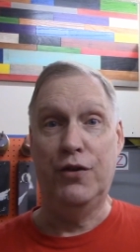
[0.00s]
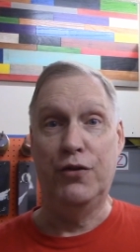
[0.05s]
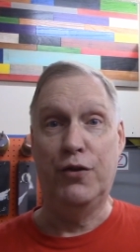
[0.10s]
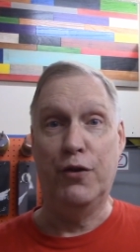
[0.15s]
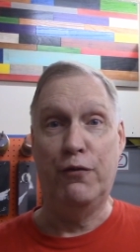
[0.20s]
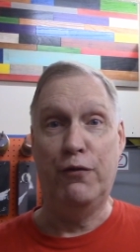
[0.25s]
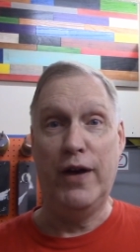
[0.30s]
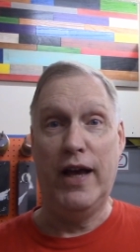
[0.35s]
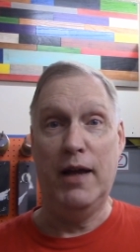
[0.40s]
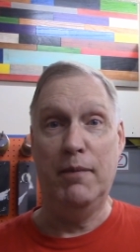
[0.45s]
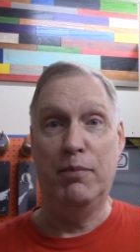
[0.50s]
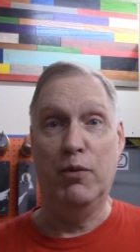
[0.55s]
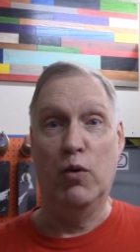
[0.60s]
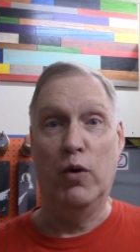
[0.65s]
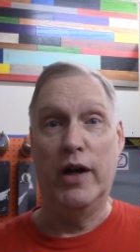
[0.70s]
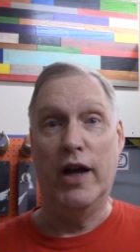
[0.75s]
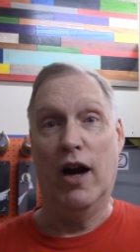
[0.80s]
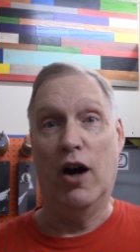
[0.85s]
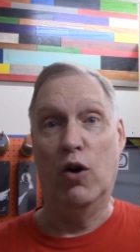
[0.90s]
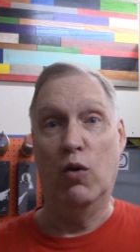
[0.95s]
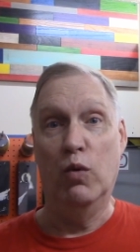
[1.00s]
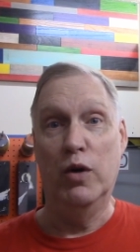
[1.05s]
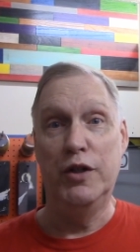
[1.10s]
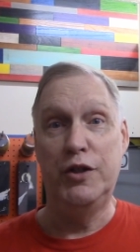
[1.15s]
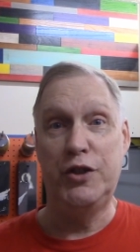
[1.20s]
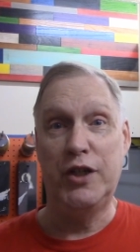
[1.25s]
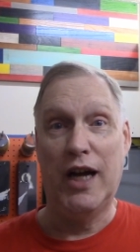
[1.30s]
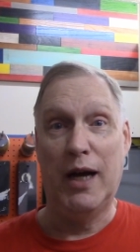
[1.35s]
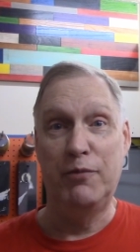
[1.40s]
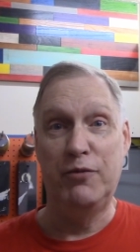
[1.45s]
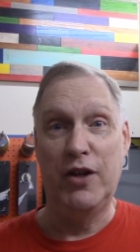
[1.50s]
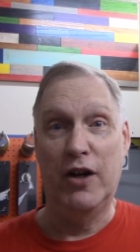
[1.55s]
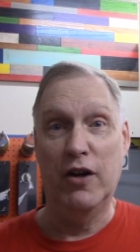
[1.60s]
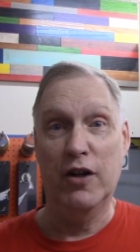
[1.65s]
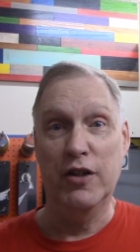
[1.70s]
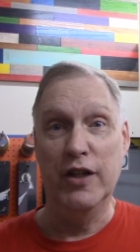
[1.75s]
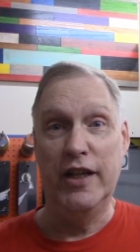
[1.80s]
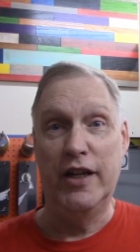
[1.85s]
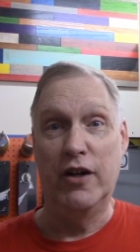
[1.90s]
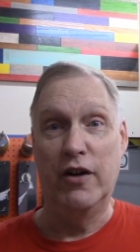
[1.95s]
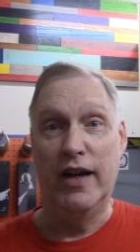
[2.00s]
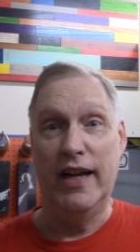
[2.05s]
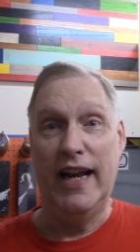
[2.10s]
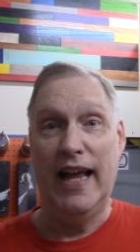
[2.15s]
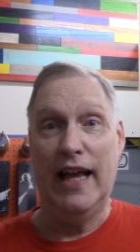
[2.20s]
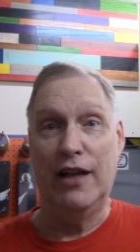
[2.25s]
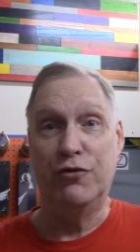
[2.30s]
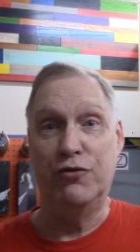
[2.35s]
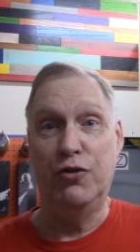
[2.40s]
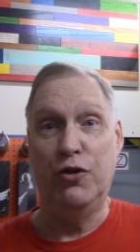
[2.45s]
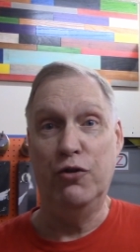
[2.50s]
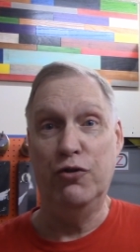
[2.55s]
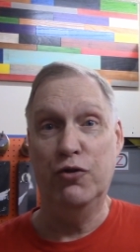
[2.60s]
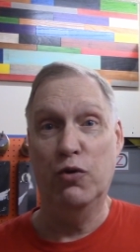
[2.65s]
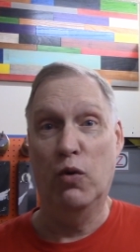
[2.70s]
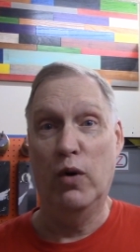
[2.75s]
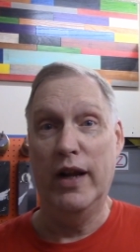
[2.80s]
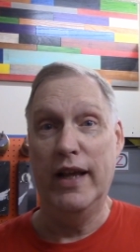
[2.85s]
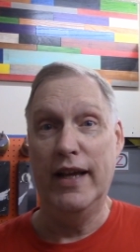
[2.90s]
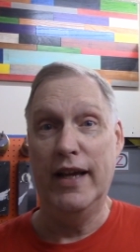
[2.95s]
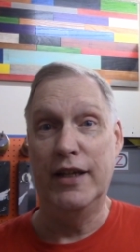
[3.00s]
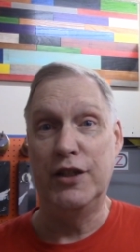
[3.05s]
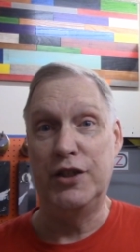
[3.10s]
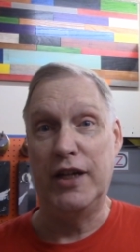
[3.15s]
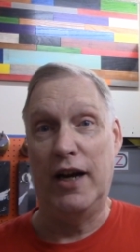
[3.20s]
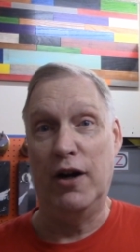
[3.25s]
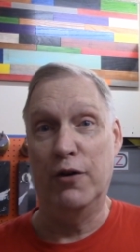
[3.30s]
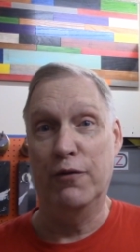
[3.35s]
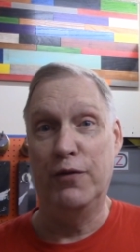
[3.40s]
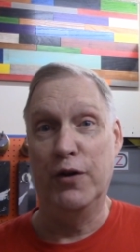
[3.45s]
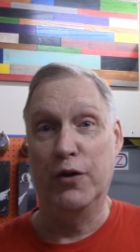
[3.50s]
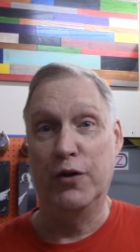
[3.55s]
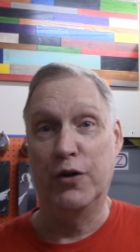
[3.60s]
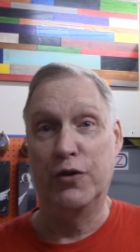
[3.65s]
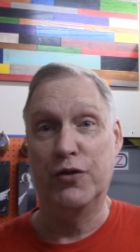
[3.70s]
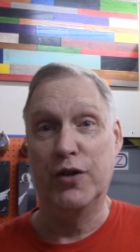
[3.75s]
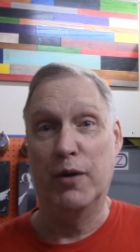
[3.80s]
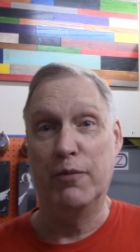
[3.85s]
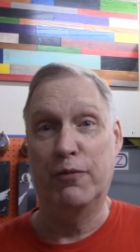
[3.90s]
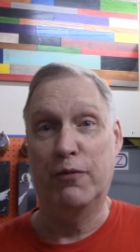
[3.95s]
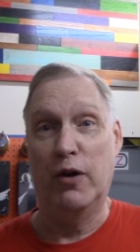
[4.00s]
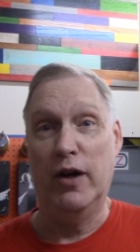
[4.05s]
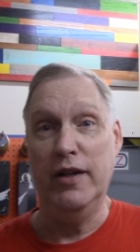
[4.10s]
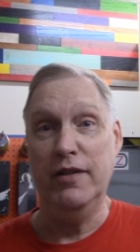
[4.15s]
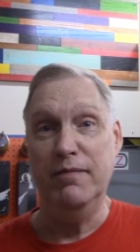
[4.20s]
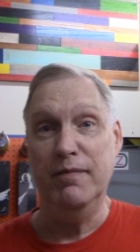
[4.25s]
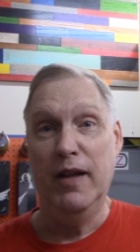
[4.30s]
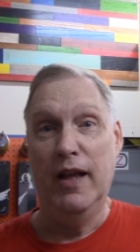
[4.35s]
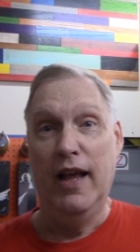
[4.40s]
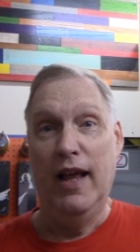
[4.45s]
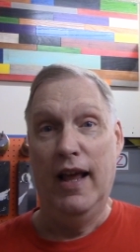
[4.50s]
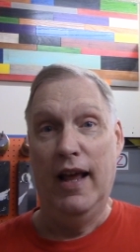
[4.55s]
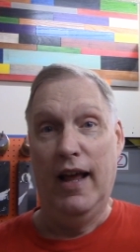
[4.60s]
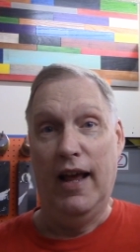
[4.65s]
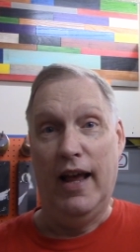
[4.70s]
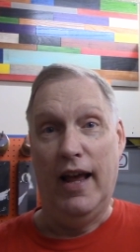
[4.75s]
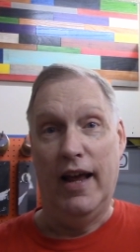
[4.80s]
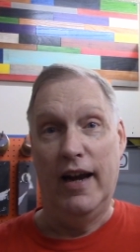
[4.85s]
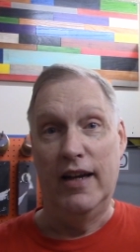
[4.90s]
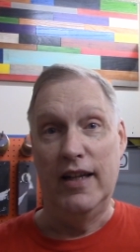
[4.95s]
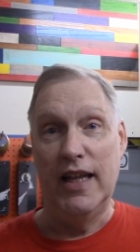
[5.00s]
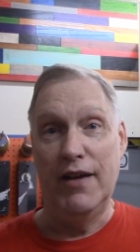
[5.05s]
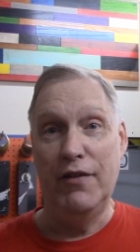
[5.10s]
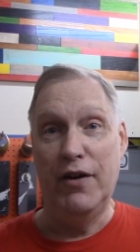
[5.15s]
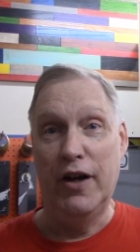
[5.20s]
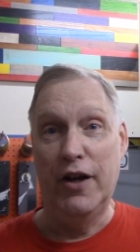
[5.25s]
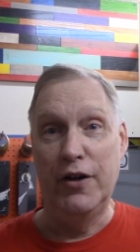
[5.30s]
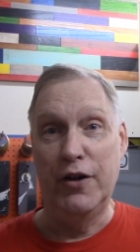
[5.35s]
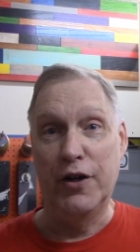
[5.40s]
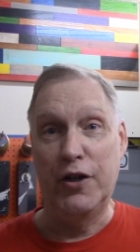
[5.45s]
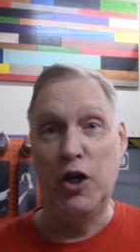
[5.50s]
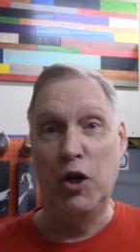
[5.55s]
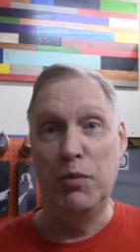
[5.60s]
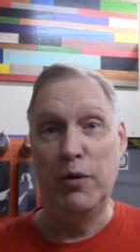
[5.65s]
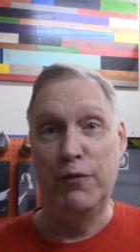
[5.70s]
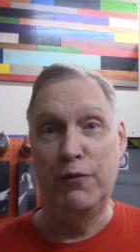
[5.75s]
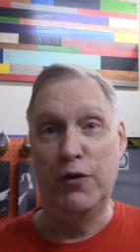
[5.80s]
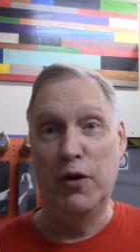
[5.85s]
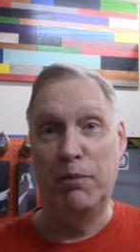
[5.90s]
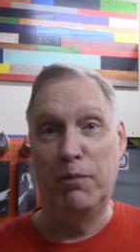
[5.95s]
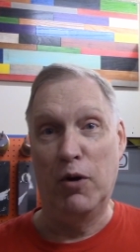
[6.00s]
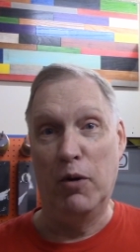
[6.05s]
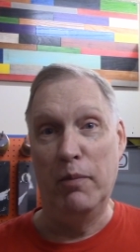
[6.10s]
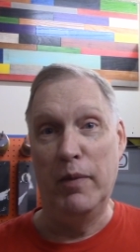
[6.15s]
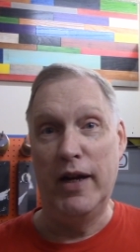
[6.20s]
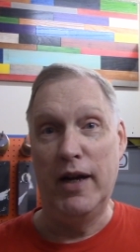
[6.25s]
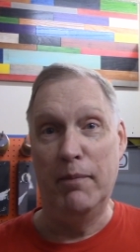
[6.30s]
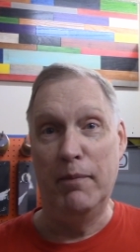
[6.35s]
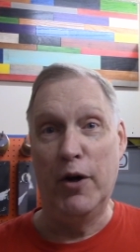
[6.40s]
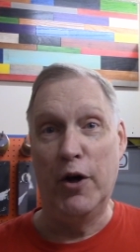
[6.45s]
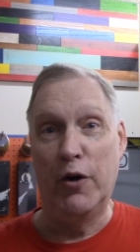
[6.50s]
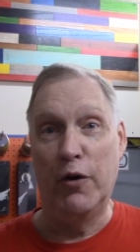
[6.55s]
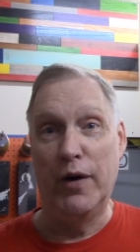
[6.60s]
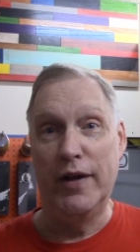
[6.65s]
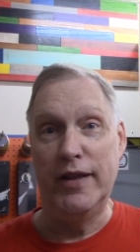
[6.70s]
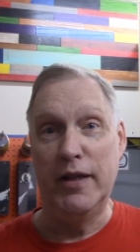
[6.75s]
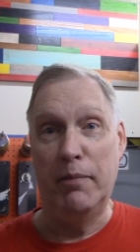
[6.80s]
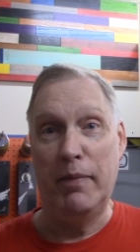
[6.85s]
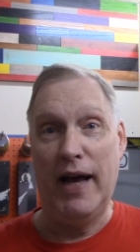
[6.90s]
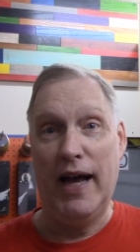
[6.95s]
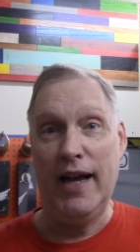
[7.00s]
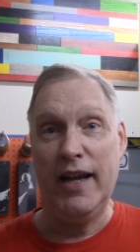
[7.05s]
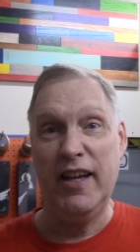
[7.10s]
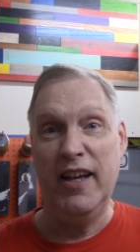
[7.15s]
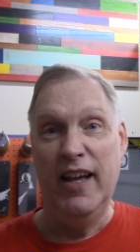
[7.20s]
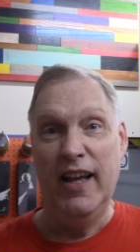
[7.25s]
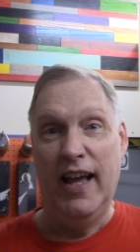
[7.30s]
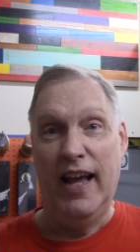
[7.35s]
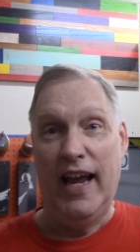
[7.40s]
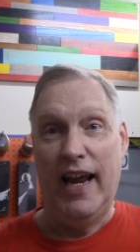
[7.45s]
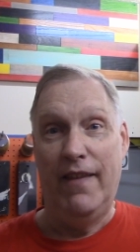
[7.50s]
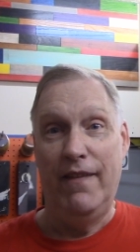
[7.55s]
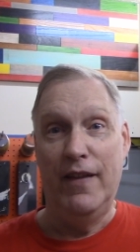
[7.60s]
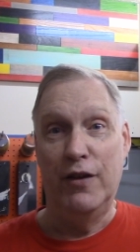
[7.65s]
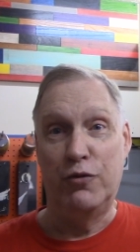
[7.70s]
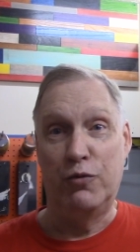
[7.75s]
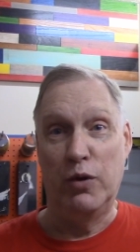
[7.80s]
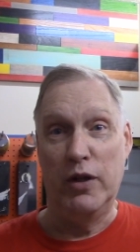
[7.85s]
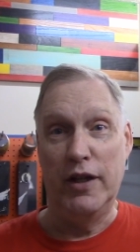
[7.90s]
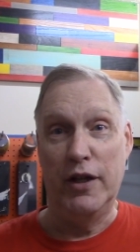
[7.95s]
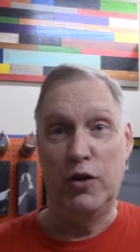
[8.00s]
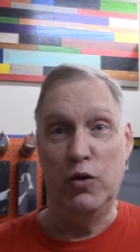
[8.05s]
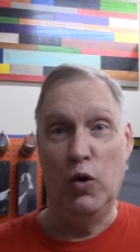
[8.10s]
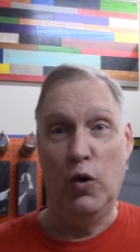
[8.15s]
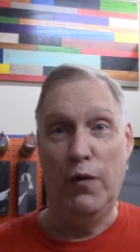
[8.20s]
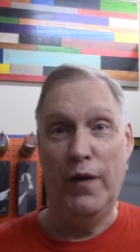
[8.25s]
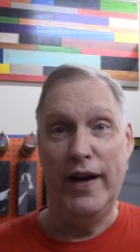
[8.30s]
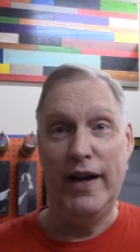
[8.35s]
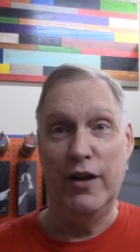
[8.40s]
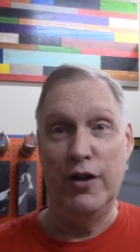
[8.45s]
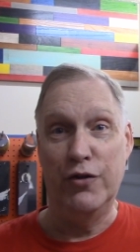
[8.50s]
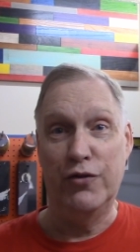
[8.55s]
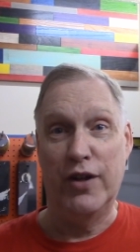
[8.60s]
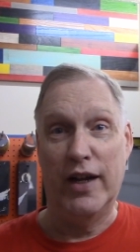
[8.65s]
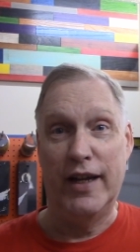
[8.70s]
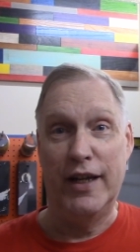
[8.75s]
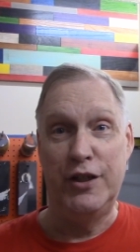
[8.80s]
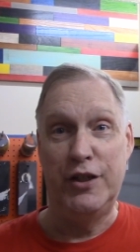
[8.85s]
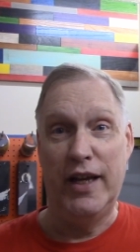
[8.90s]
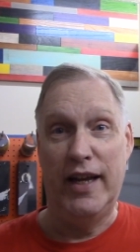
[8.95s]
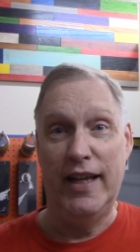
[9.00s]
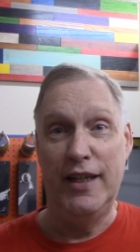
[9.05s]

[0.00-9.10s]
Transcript: is the Fanboy, our wood shop's air cleaner. It has two 20-inch air filters up front, an 1100 cubic foot per minute motor in the back, and this really cool thing that looks like a jet